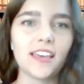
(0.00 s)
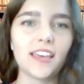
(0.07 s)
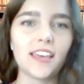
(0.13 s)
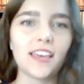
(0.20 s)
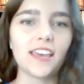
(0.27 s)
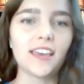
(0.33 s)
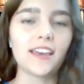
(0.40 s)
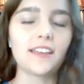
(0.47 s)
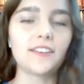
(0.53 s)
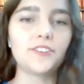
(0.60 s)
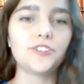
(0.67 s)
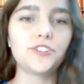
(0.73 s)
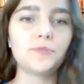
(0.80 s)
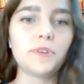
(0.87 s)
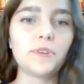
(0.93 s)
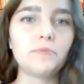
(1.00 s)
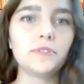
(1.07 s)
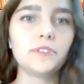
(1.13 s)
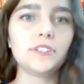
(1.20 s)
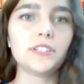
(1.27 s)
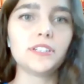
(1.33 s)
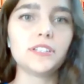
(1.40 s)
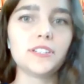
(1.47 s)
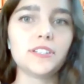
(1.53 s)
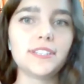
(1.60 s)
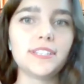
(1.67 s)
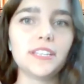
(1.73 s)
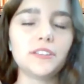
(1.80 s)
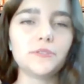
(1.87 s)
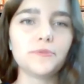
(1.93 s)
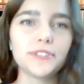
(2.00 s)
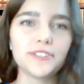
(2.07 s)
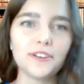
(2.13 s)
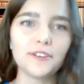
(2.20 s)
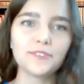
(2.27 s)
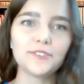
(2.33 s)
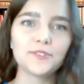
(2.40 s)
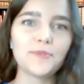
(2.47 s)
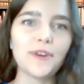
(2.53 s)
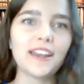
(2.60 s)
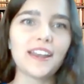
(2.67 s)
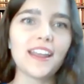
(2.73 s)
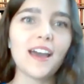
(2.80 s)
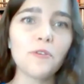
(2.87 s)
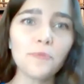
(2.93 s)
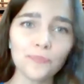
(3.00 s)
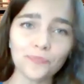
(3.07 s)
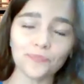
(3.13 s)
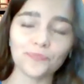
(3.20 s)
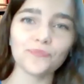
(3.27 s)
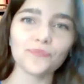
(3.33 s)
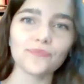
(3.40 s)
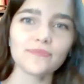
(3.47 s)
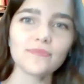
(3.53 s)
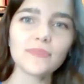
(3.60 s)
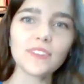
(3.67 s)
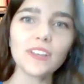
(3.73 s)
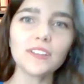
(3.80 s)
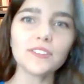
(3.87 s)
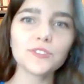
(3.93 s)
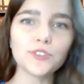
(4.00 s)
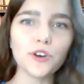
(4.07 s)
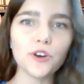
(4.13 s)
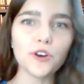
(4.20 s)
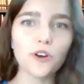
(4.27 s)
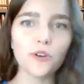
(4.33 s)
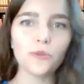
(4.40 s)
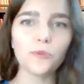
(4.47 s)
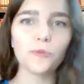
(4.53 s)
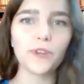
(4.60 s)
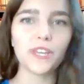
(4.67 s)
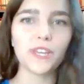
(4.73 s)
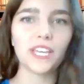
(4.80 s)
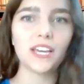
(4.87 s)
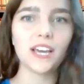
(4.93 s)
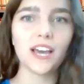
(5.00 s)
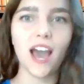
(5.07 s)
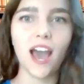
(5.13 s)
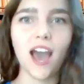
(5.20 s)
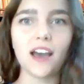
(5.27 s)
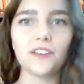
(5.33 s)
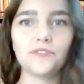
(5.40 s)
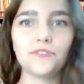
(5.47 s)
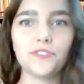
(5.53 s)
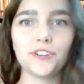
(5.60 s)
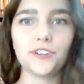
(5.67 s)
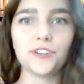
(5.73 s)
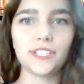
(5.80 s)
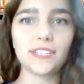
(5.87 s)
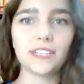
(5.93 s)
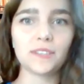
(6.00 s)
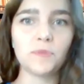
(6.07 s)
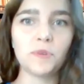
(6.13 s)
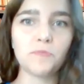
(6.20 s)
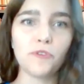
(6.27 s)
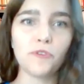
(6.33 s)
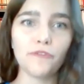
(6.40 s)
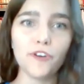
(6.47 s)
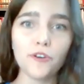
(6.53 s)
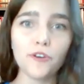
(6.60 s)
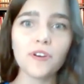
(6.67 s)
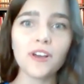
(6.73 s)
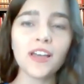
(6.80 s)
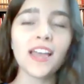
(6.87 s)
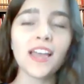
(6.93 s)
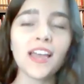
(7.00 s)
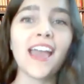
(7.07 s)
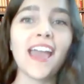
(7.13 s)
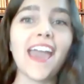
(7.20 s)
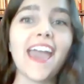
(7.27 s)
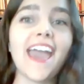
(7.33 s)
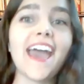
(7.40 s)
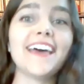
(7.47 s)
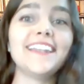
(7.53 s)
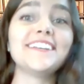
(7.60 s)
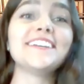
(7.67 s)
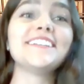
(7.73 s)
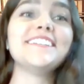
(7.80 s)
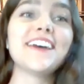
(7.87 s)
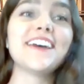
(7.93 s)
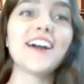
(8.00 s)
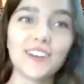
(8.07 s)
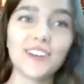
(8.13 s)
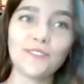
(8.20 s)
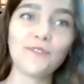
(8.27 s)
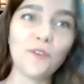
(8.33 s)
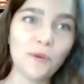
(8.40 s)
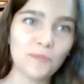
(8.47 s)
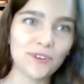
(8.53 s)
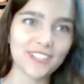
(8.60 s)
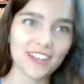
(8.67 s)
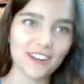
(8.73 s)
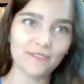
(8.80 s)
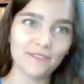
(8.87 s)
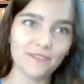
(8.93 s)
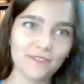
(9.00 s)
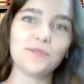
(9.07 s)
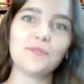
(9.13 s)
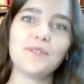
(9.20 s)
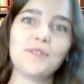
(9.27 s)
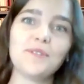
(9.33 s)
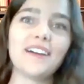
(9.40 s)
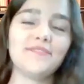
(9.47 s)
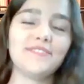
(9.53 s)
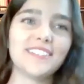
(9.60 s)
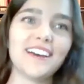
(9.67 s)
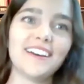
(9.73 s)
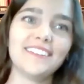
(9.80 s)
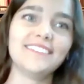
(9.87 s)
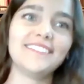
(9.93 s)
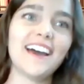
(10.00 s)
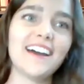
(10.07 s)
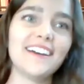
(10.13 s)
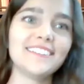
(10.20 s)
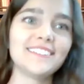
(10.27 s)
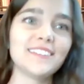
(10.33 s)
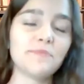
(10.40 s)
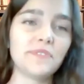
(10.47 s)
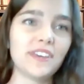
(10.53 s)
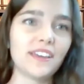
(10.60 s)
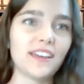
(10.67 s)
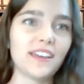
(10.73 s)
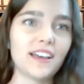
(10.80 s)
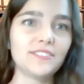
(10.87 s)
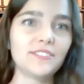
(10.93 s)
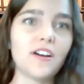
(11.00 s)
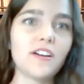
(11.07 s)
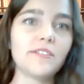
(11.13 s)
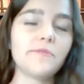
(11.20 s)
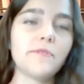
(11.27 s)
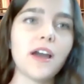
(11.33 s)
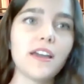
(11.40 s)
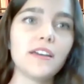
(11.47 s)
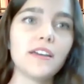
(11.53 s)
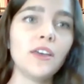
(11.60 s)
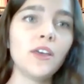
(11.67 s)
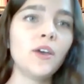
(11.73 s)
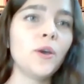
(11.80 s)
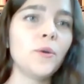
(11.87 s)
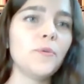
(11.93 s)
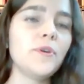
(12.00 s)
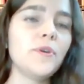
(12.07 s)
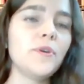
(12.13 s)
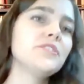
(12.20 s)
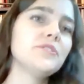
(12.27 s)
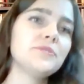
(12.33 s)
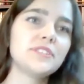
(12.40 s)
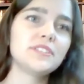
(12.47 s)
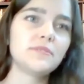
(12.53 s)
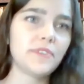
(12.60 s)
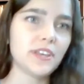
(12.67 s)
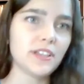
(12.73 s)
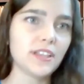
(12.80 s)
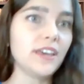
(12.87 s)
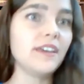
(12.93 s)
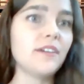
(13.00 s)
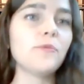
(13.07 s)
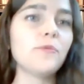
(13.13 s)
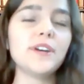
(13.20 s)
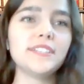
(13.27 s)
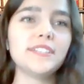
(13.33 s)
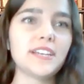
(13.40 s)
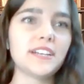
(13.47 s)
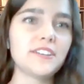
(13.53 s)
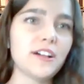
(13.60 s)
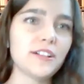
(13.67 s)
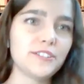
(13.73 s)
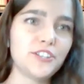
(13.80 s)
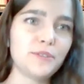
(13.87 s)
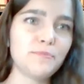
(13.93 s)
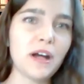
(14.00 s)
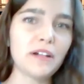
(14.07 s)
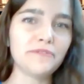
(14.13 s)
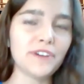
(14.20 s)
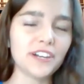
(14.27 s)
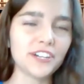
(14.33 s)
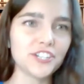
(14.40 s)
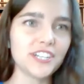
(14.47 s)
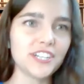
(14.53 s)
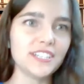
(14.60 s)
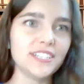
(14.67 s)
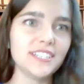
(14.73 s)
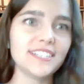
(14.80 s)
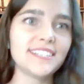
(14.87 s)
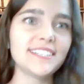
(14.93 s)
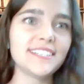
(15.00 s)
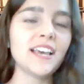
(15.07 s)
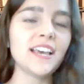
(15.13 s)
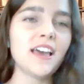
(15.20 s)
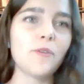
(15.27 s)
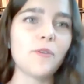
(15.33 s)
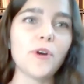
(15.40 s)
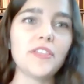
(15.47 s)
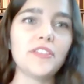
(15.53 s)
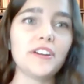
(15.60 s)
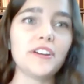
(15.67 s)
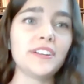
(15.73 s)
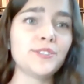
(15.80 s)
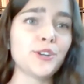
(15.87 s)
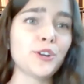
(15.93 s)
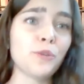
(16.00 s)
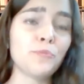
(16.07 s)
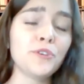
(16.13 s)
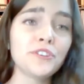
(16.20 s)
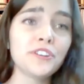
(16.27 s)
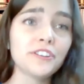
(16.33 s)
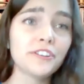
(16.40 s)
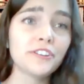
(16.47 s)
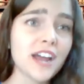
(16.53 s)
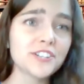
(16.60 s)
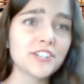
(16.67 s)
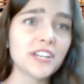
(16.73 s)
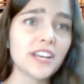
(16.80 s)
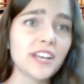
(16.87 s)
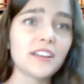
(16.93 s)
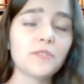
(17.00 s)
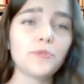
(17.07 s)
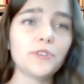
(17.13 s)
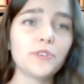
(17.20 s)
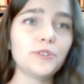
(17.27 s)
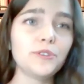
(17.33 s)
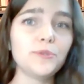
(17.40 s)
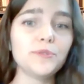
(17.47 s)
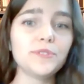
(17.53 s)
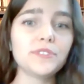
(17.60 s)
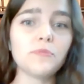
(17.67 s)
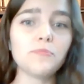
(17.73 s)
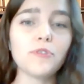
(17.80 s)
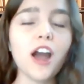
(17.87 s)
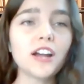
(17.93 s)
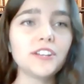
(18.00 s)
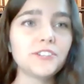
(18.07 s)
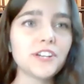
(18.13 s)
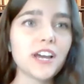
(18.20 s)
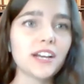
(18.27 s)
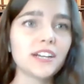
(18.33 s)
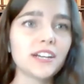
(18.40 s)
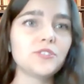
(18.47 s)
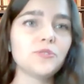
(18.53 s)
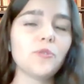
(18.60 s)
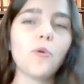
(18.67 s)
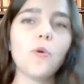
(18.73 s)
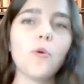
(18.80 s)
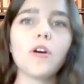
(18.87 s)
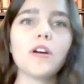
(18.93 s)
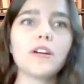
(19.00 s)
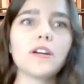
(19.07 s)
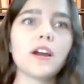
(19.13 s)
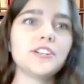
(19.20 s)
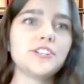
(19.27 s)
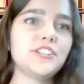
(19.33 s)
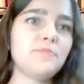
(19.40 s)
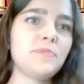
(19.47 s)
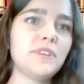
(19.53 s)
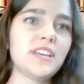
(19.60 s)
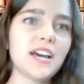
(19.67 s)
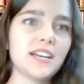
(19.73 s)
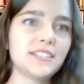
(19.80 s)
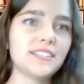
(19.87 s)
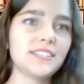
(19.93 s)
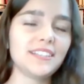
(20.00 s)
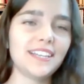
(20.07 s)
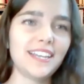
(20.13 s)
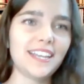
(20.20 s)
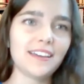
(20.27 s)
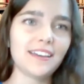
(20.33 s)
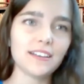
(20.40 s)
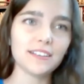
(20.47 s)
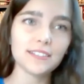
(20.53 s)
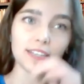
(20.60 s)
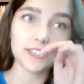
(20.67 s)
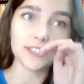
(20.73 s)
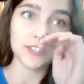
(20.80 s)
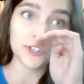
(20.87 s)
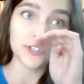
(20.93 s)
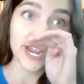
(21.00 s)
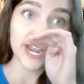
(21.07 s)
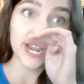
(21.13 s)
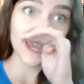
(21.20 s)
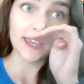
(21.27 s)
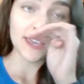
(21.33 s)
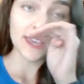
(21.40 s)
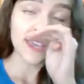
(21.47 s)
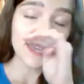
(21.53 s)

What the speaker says: And you should be able to see the results right now. So we had 36 people vote, and 94% of you have said that something has gone awry. We all know this feeling when technology malfunctions, whether it's our computer crashing and we lose a project or our GPS leading us astray.